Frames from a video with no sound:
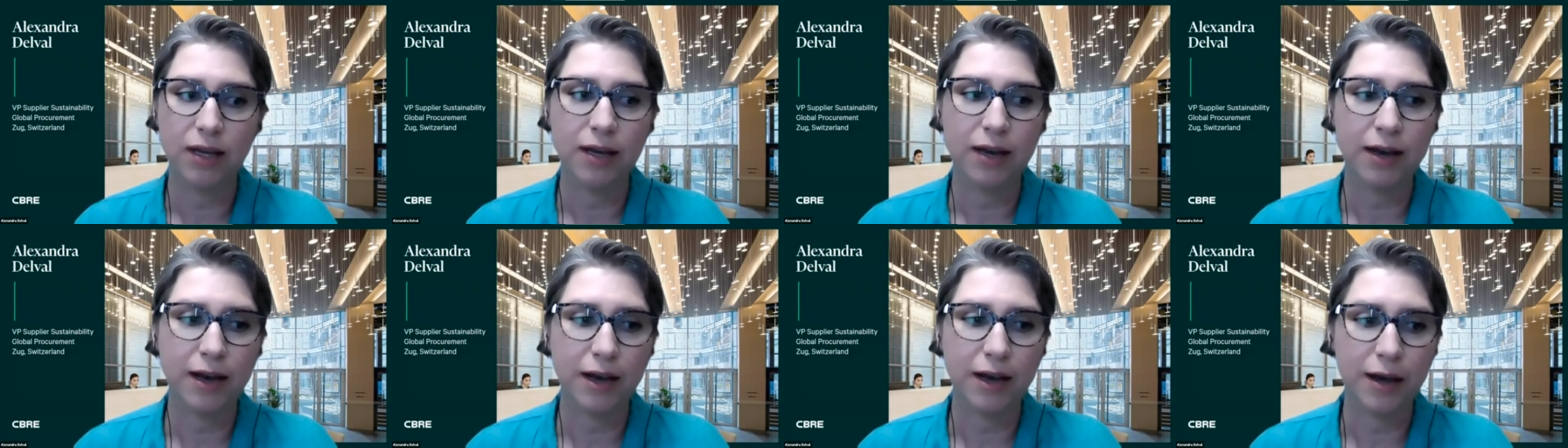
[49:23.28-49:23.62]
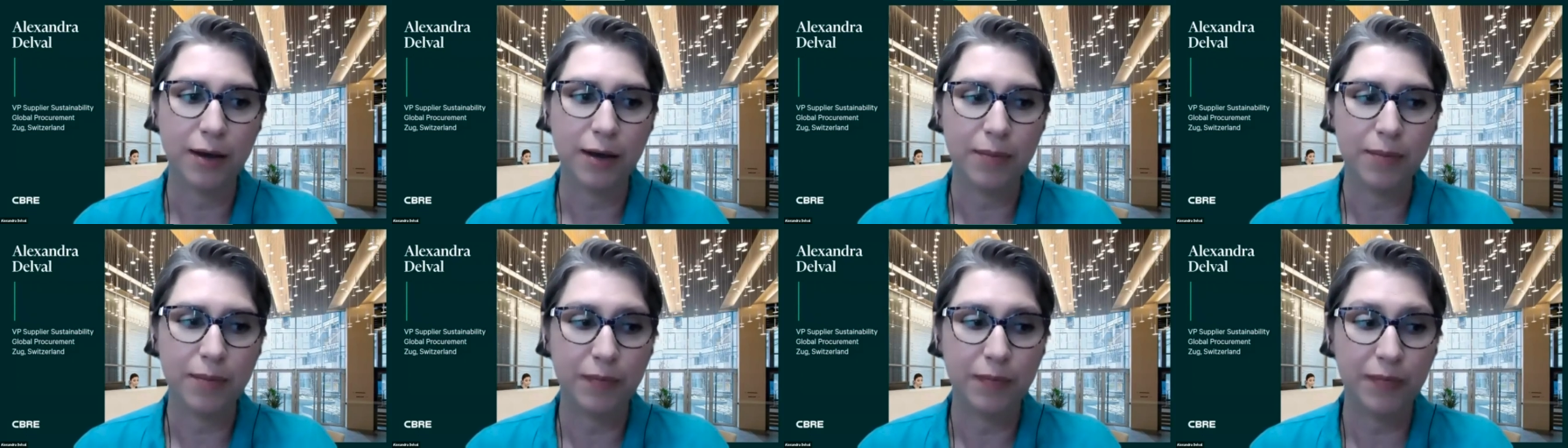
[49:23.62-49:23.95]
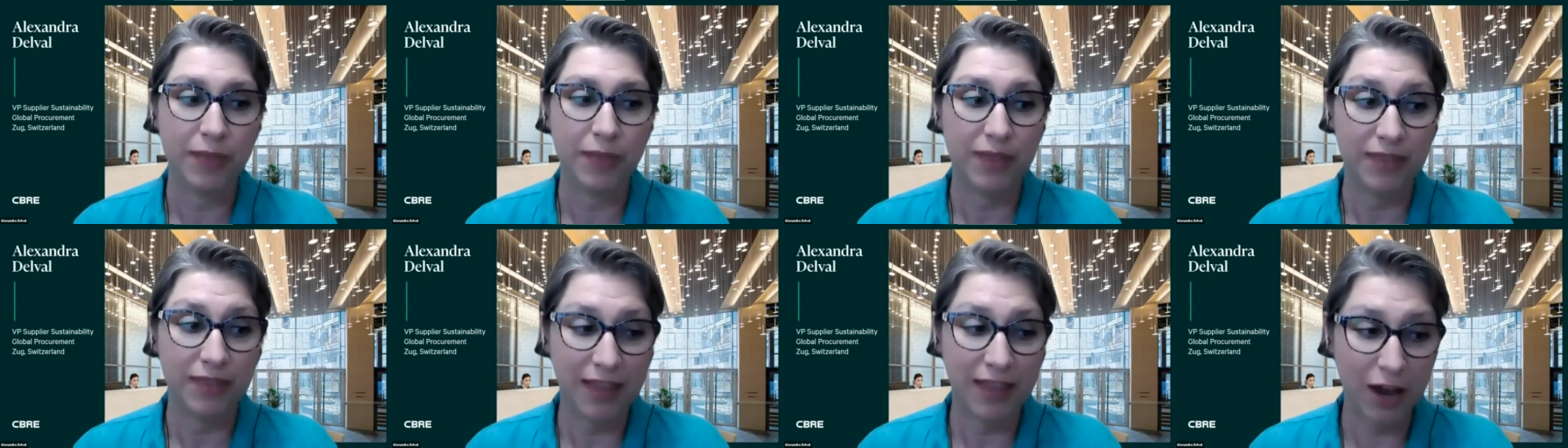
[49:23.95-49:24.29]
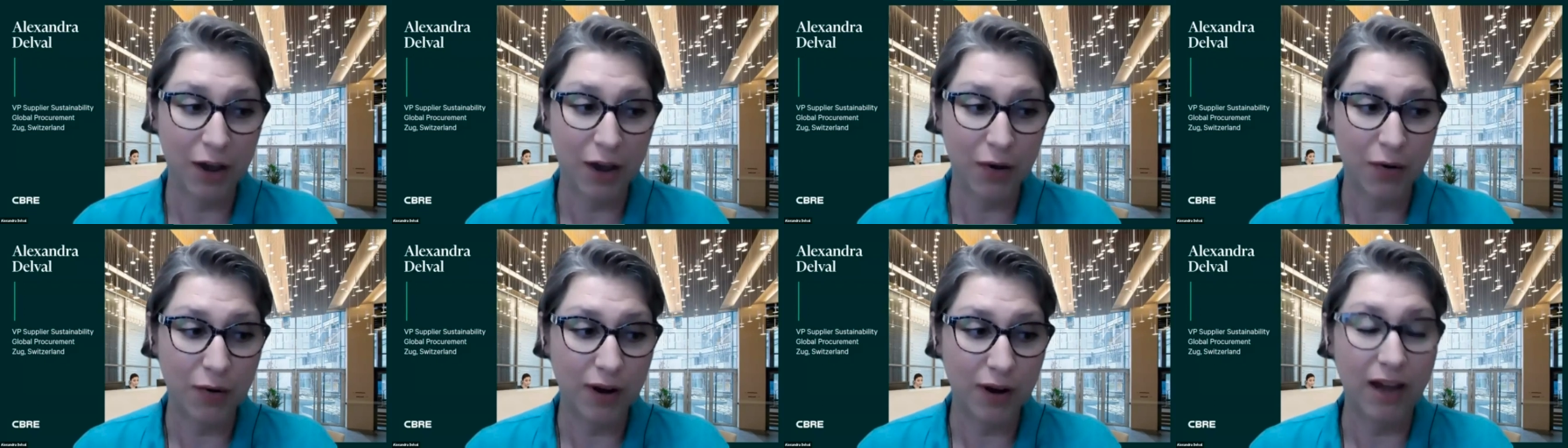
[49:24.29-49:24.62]
Um,
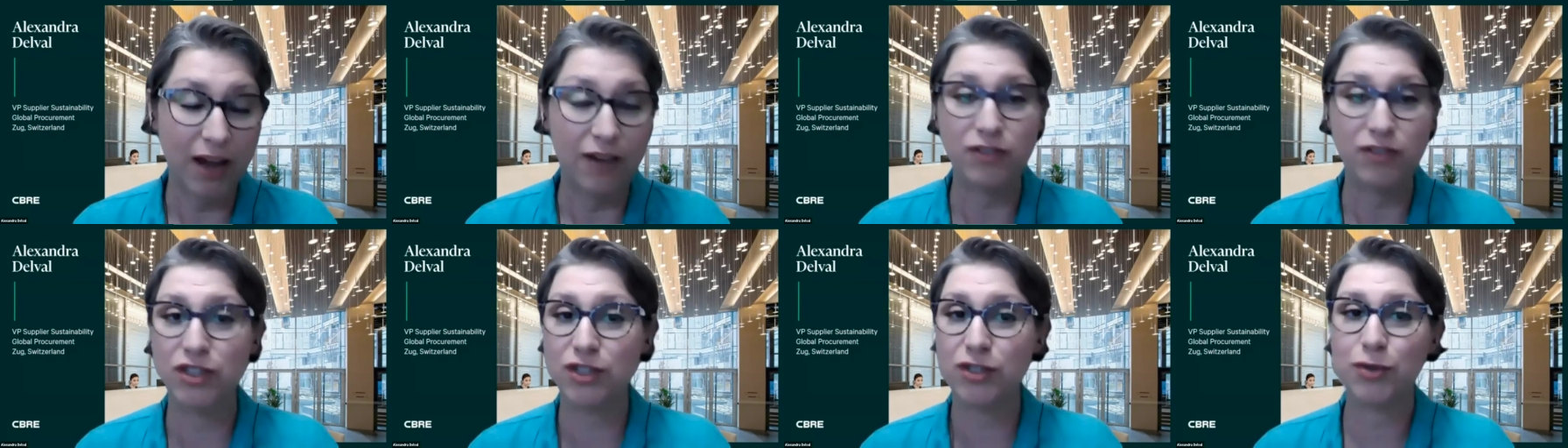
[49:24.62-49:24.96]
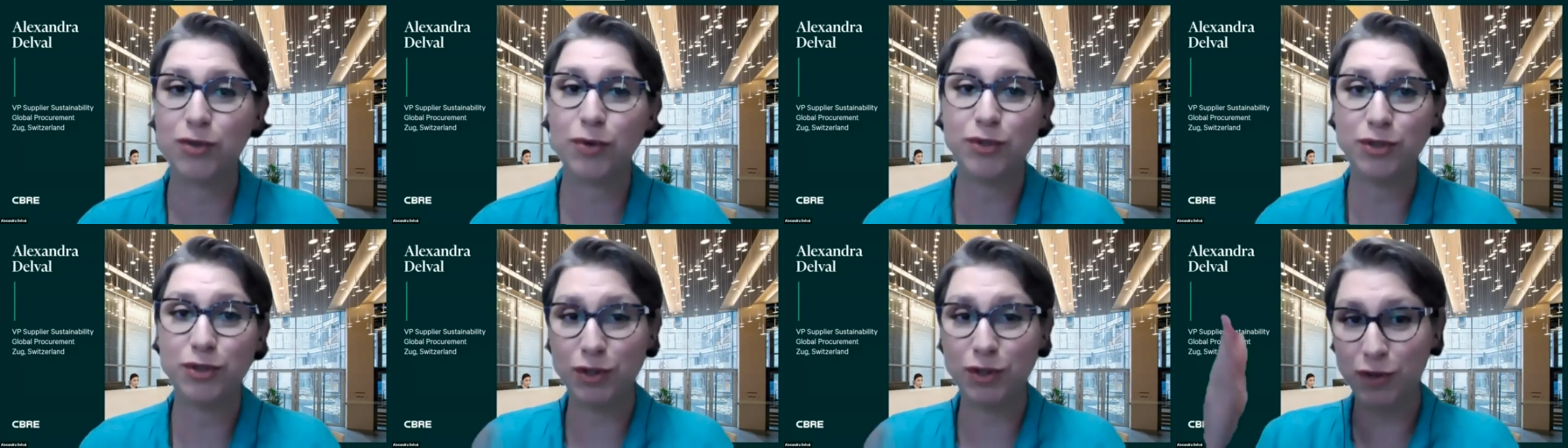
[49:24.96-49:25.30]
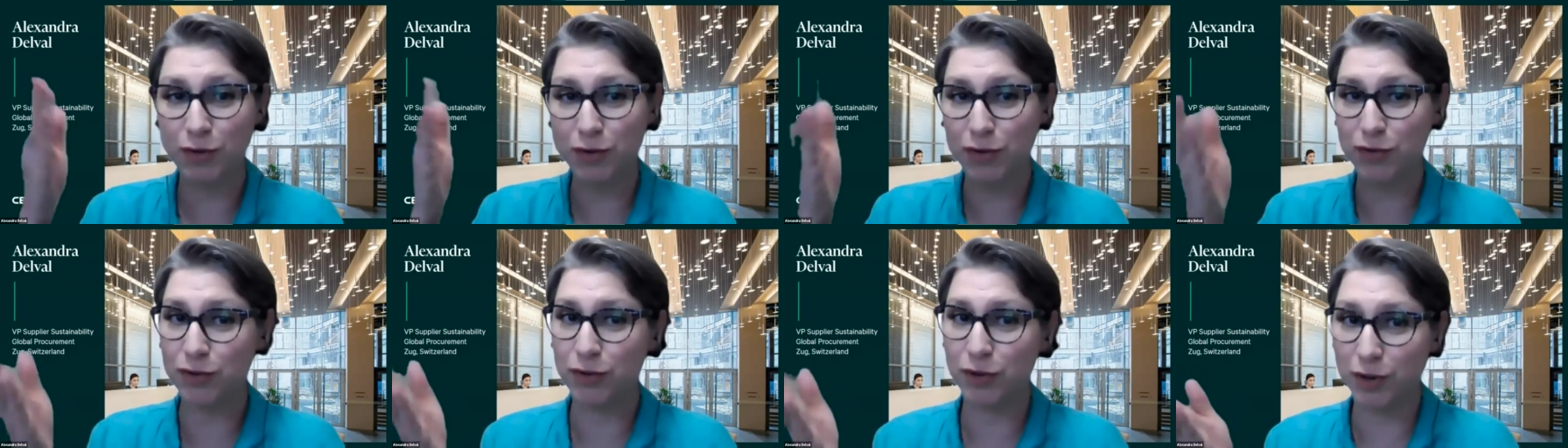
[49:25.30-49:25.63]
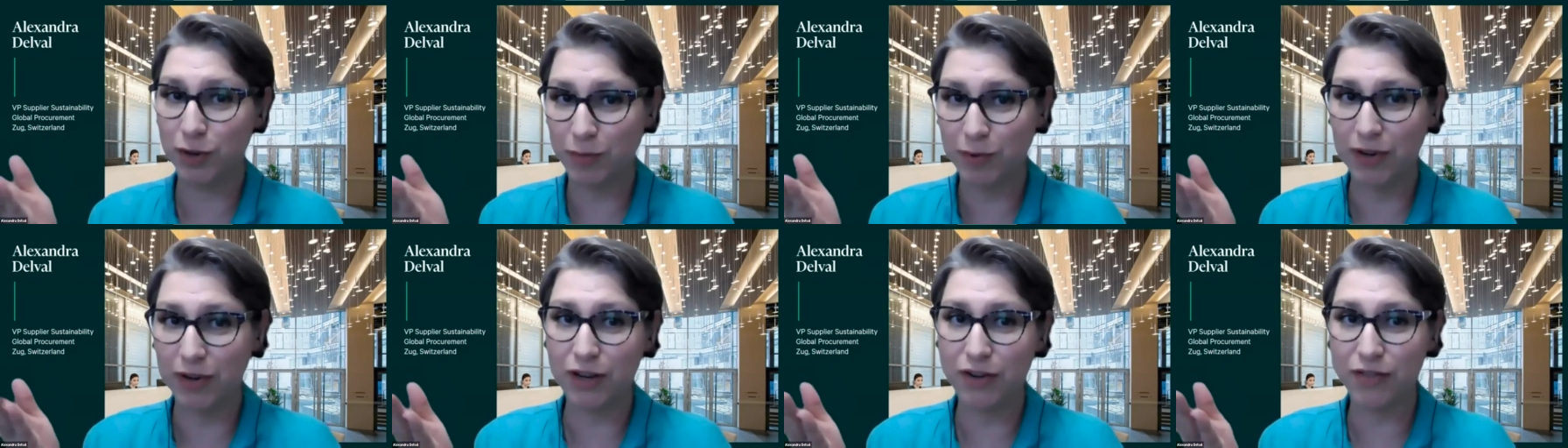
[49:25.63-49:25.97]
now I've just told you the story
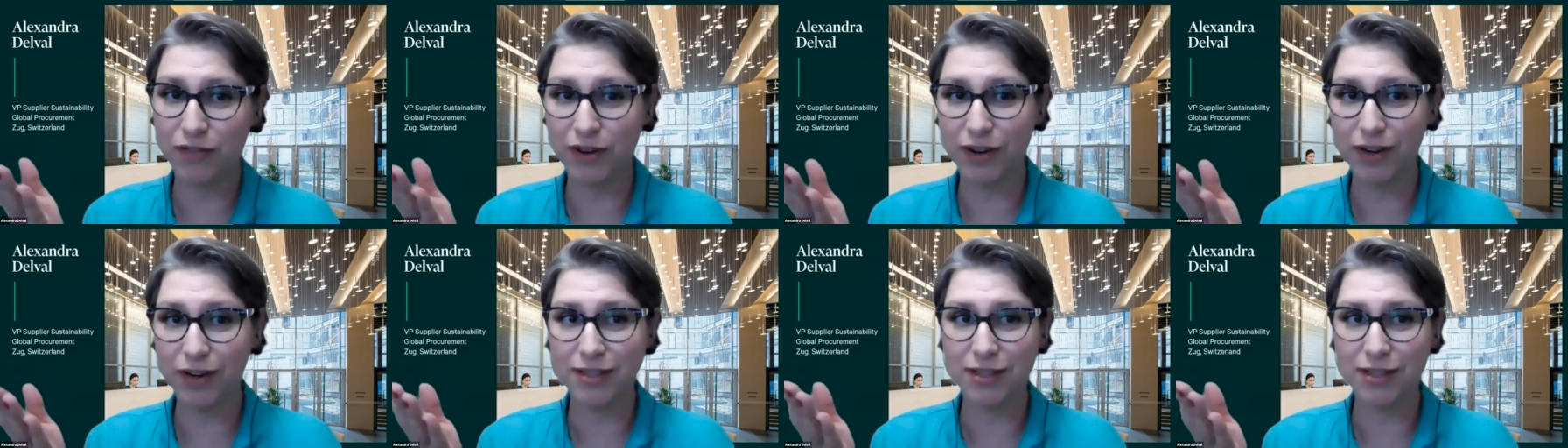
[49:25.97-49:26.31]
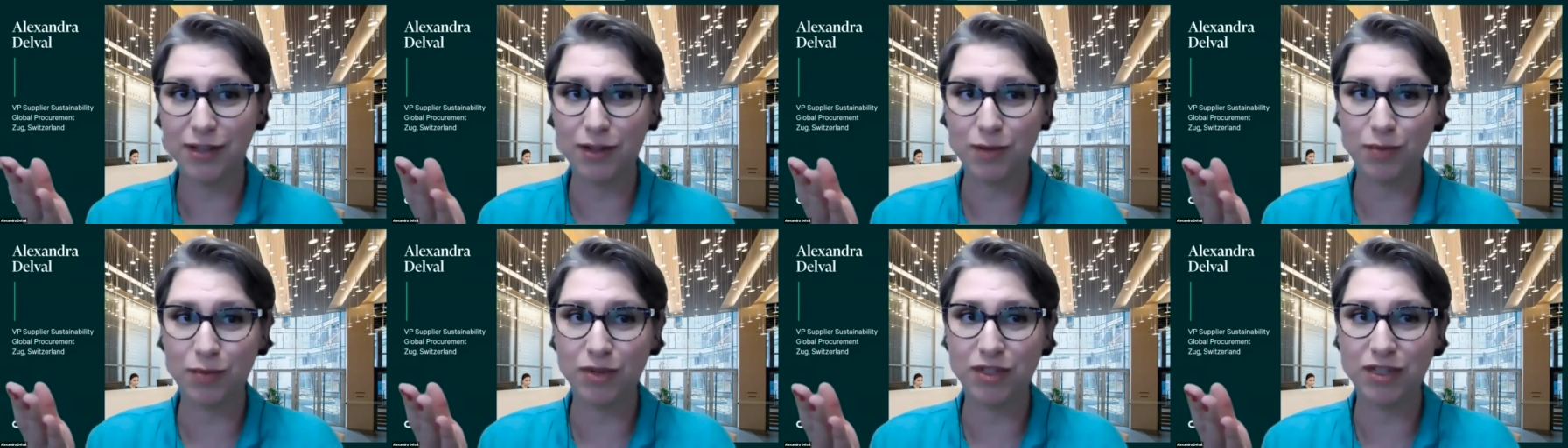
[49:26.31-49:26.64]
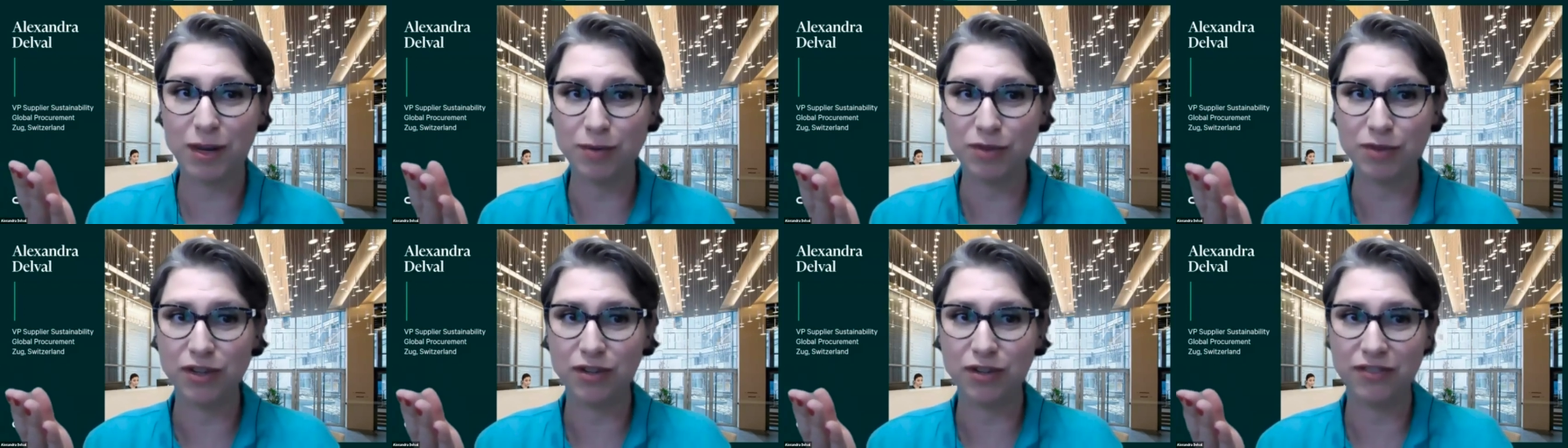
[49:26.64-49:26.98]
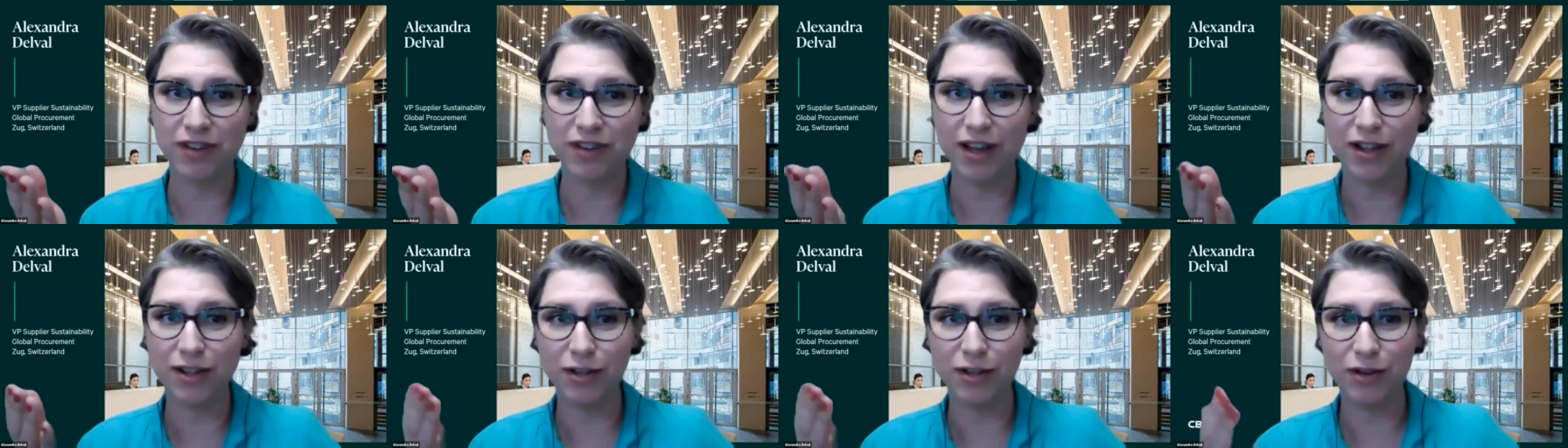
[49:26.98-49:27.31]
about EcoVadis and the perception of
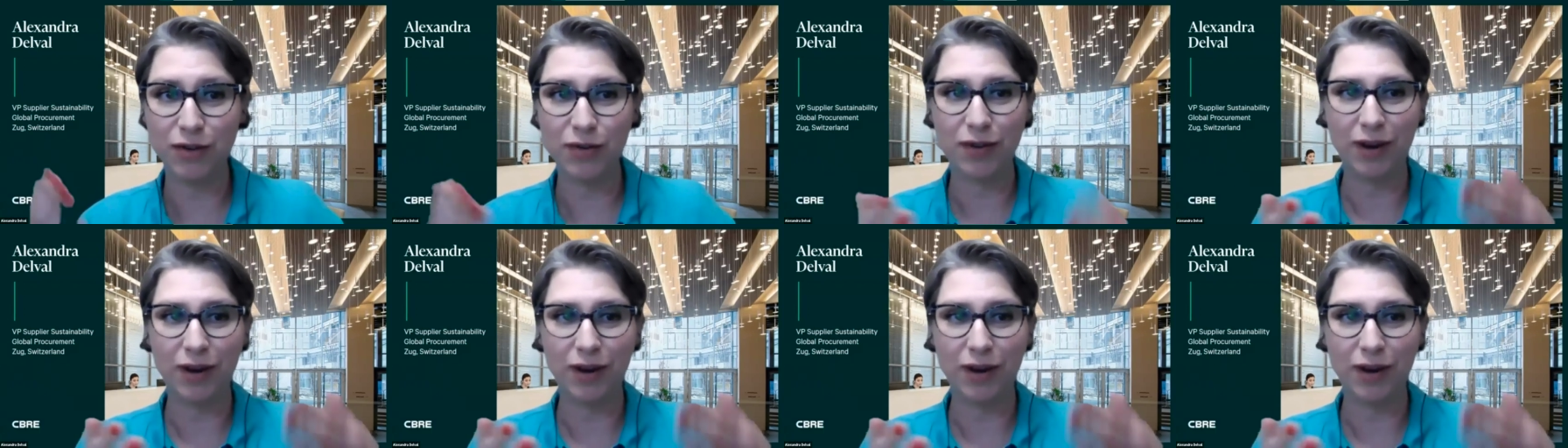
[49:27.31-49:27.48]
value,